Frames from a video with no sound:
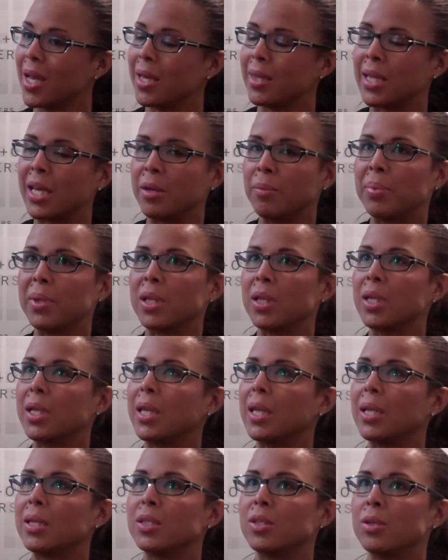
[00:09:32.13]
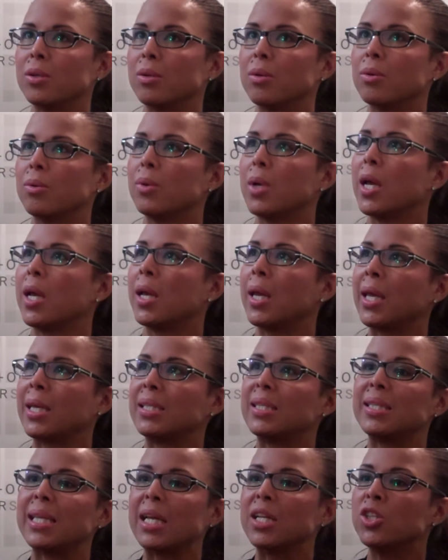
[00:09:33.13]
that ability to
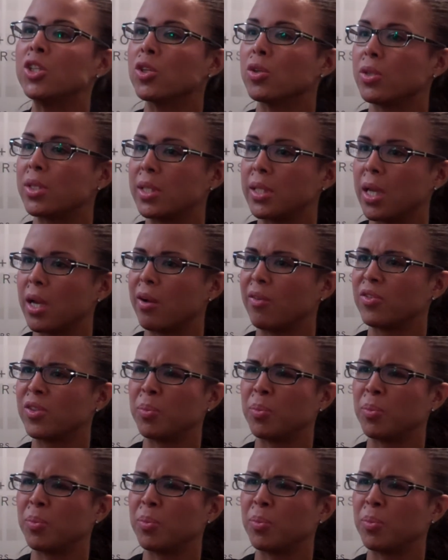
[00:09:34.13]
extend yourself,